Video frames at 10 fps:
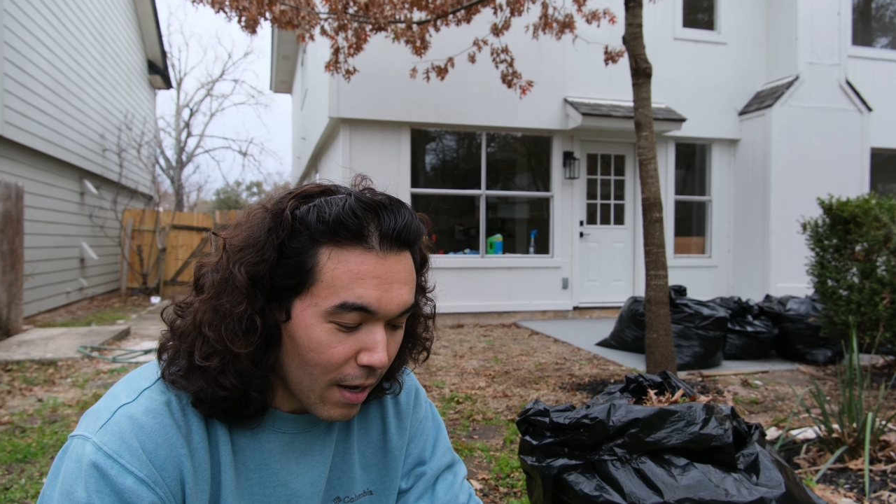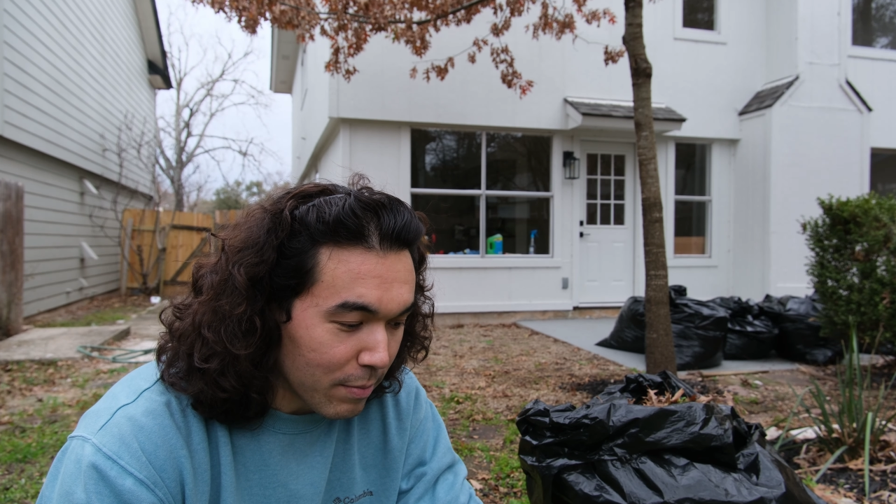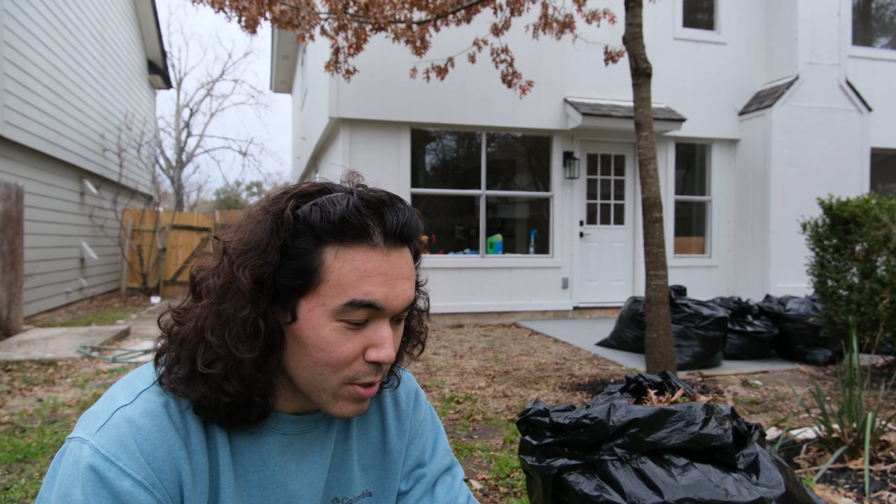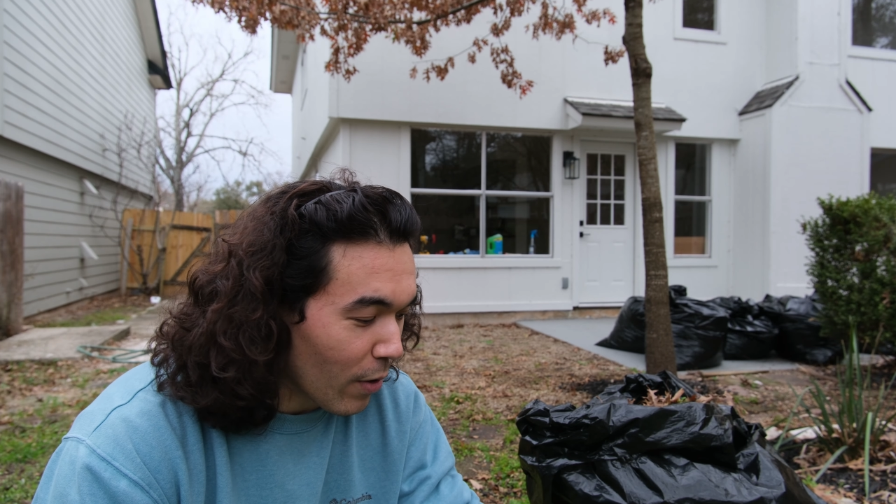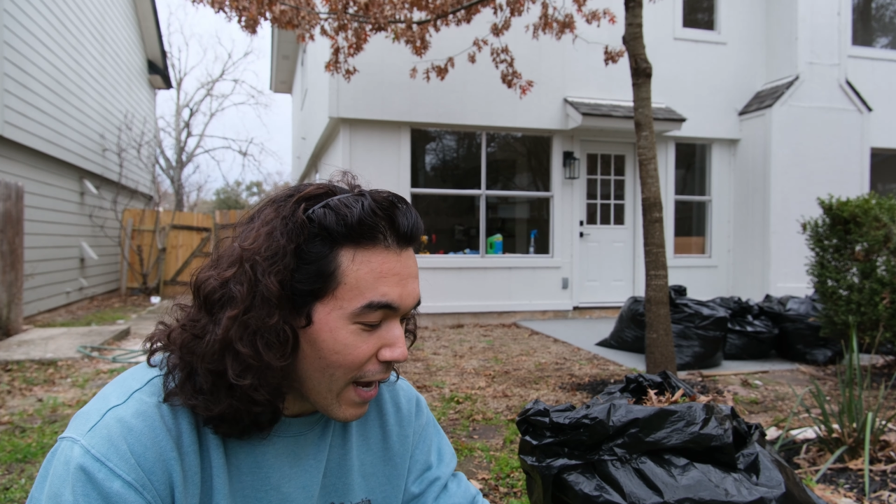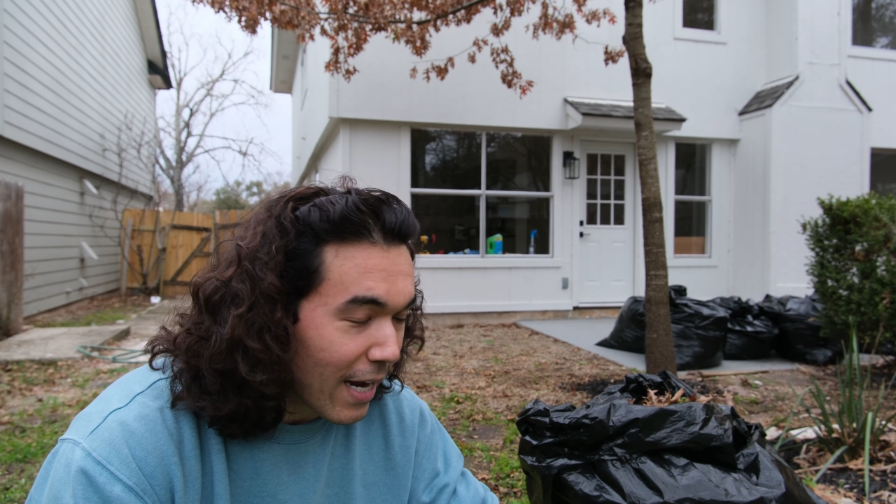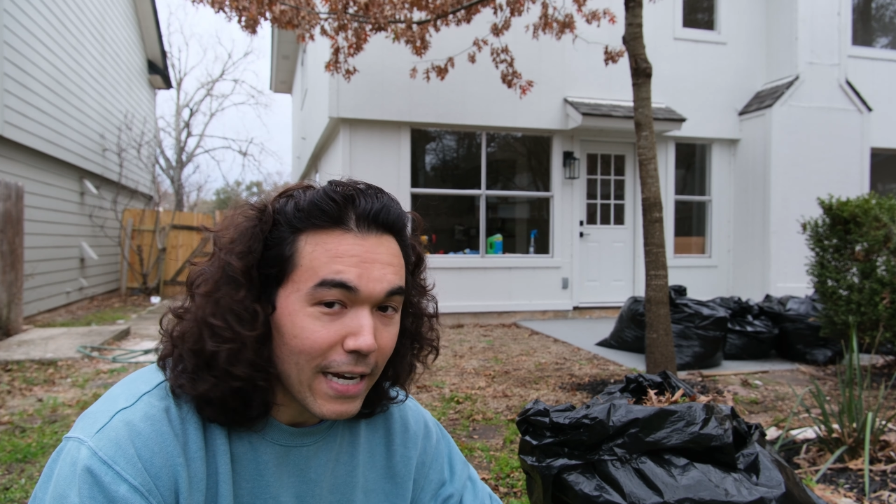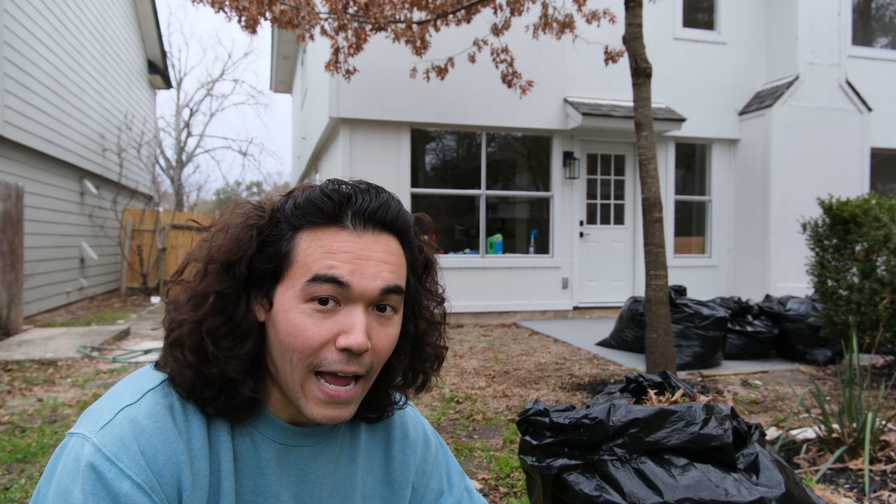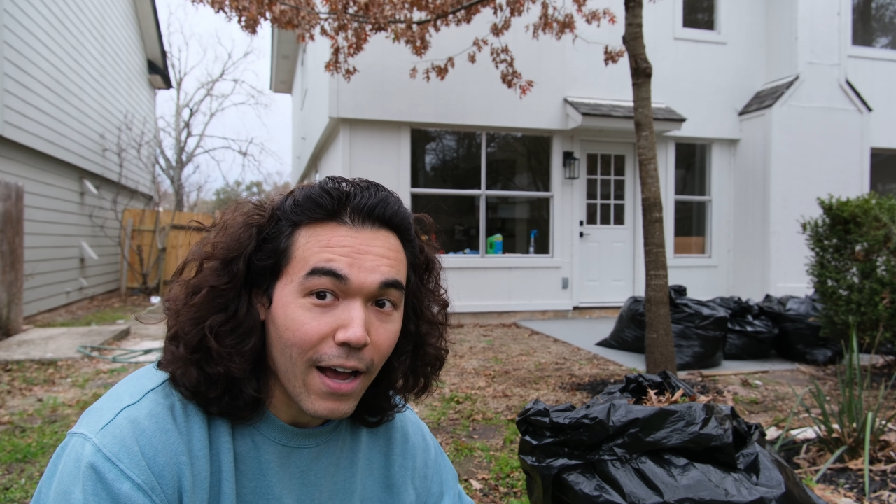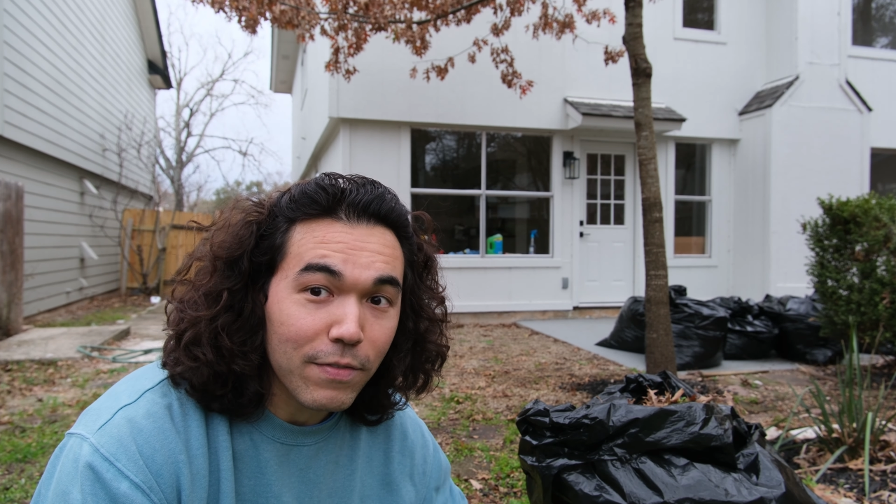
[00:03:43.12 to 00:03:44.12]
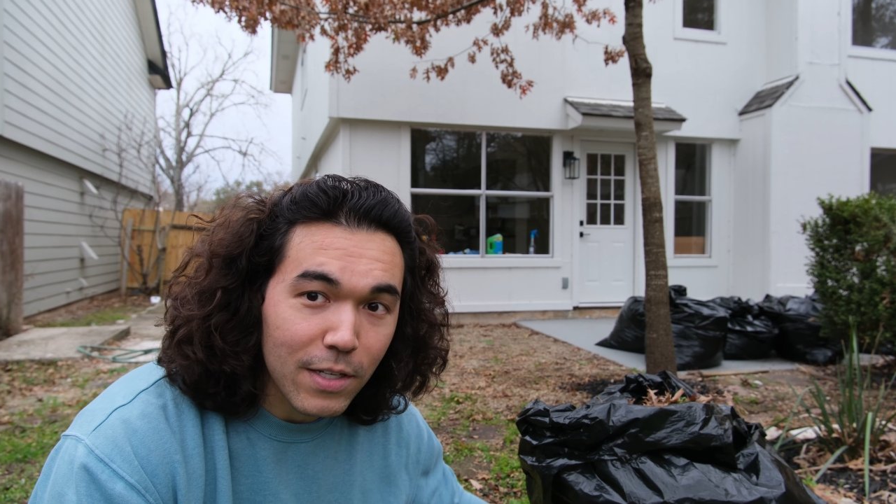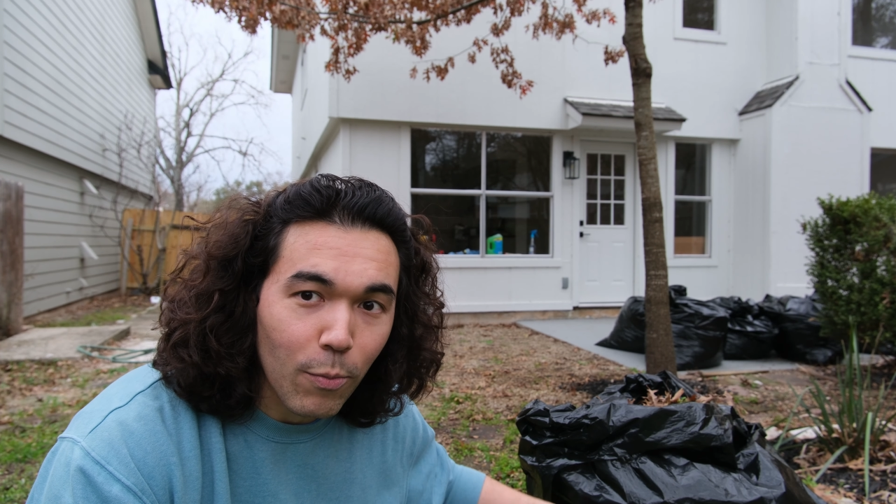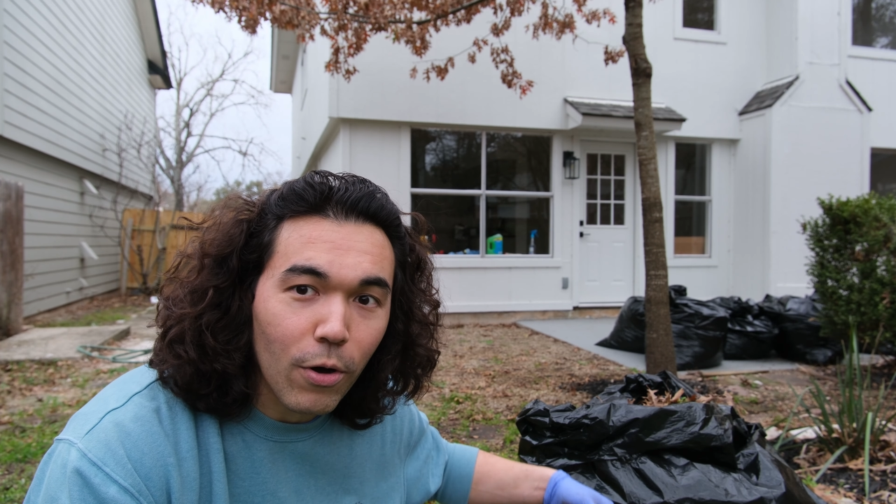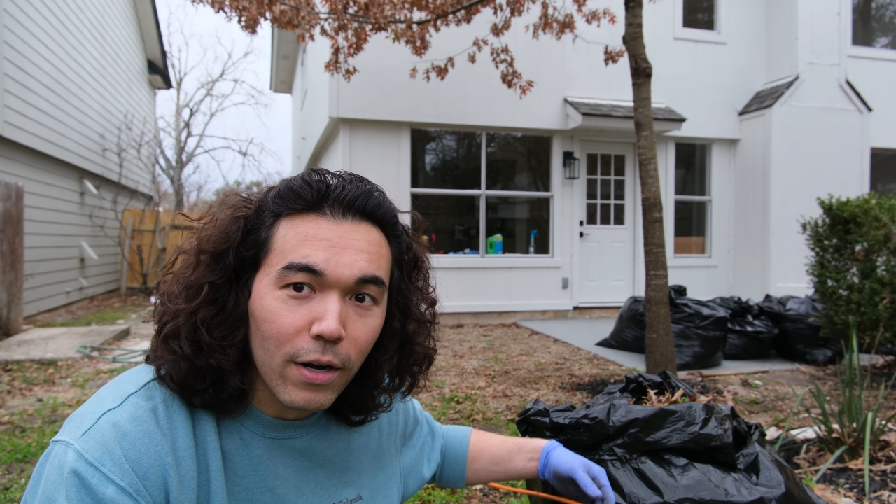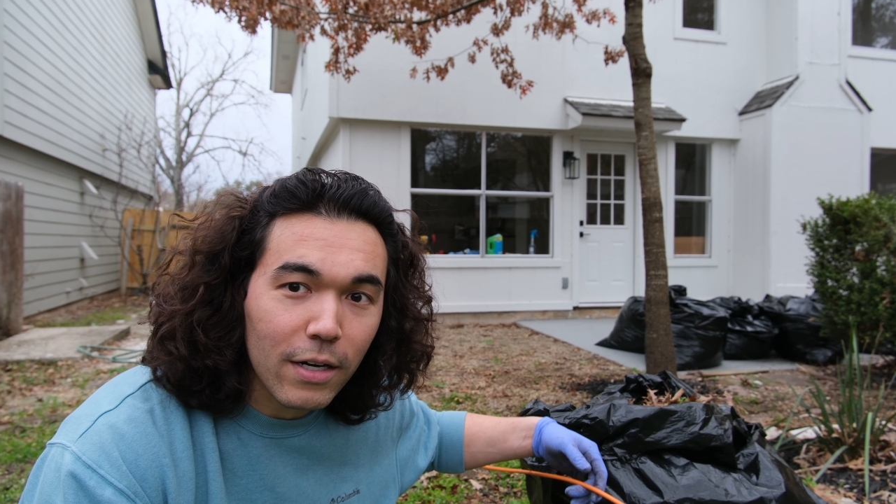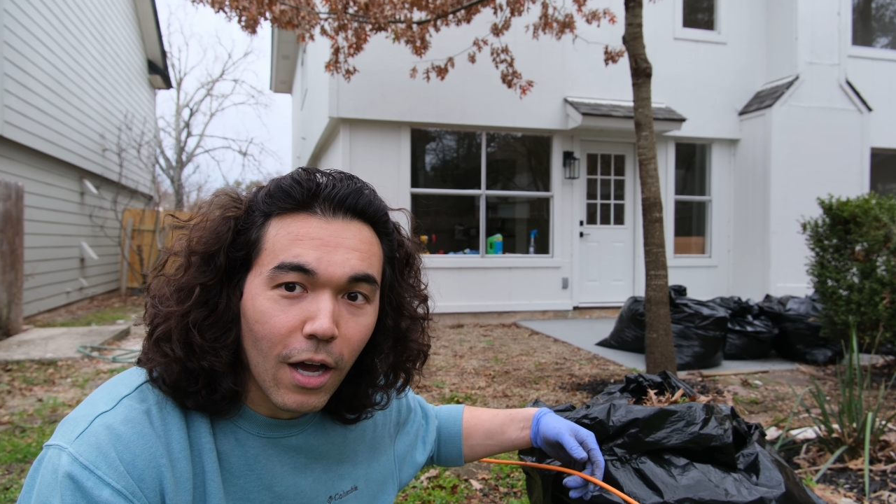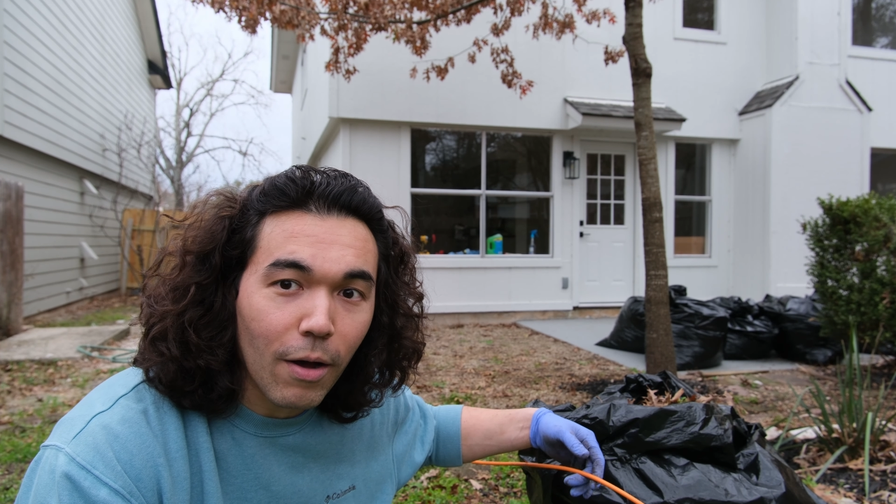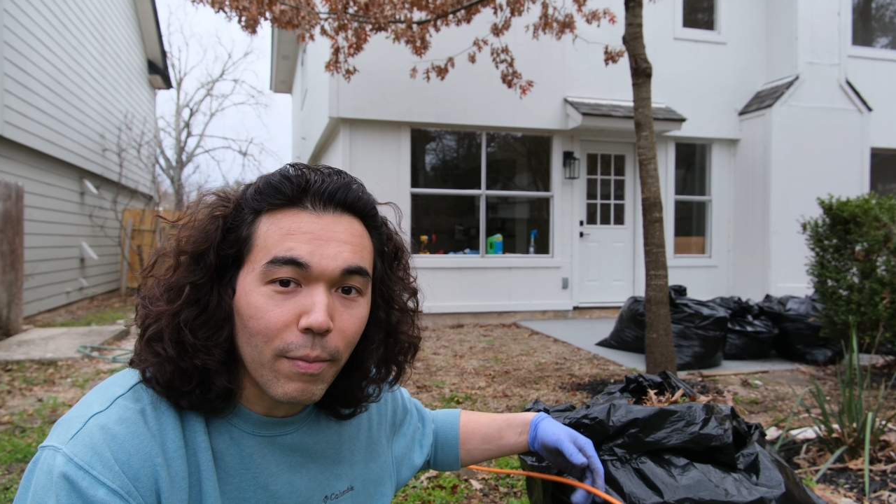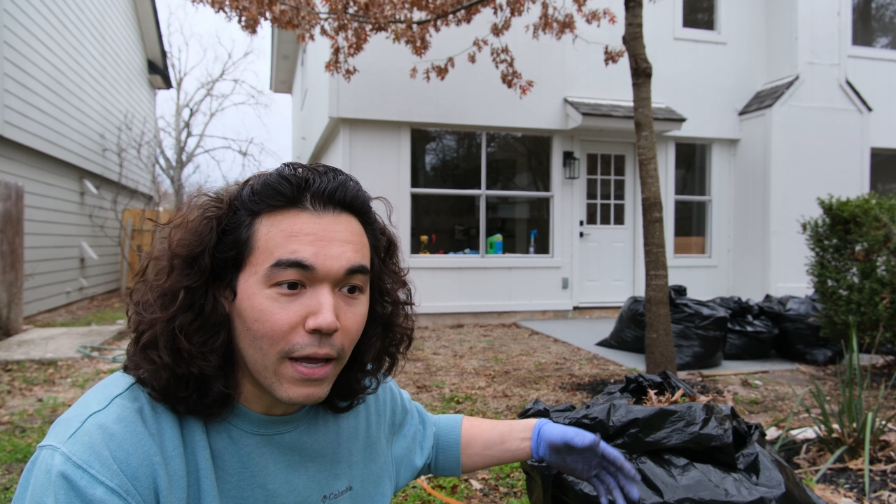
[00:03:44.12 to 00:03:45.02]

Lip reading: So I had to have someone come